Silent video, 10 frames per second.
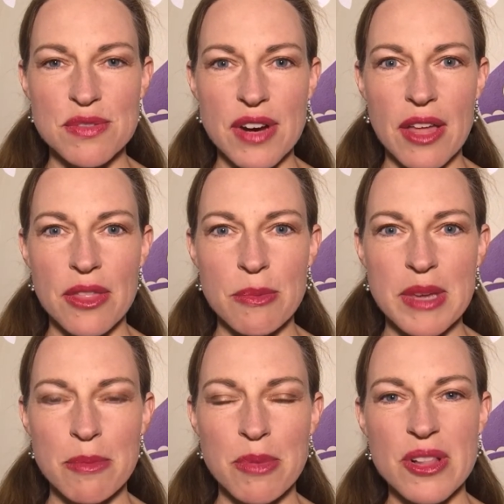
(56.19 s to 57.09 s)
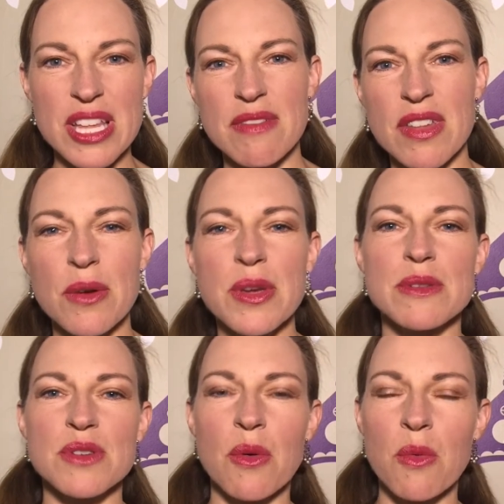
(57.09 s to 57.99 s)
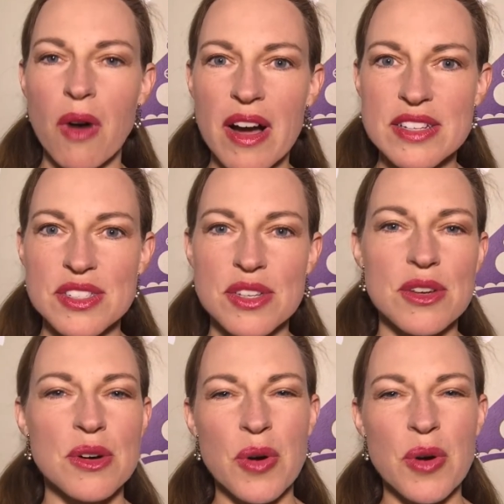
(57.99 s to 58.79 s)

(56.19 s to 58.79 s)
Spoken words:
for other people even though you don't want to,